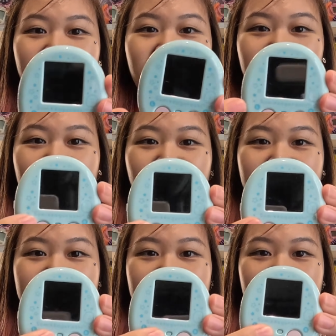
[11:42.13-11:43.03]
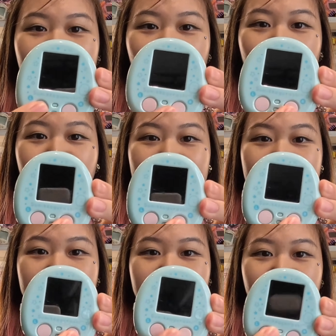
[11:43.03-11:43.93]
And you can see there are two
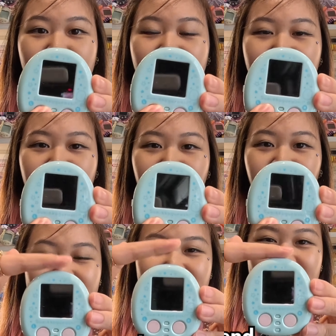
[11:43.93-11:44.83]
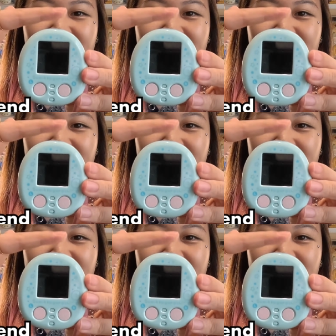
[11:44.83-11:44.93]
buttons here. The